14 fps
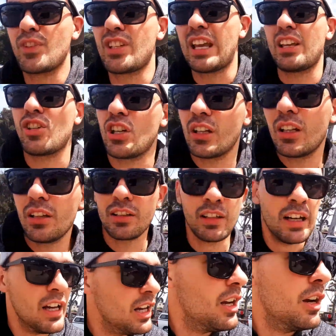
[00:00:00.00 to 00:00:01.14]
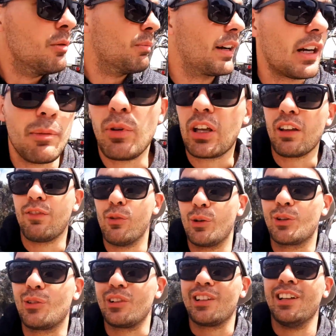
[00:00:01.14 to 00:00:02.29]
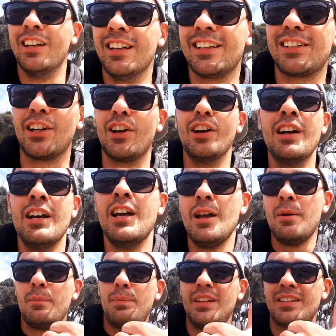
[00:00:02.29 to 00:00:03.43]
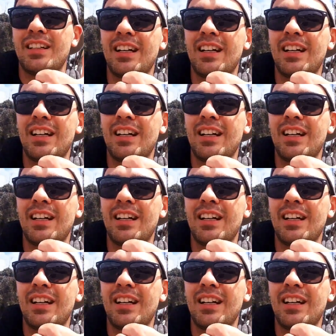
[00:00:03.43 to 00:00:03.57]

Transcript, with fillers: scared shitless, but I'm looking forward to it. So peace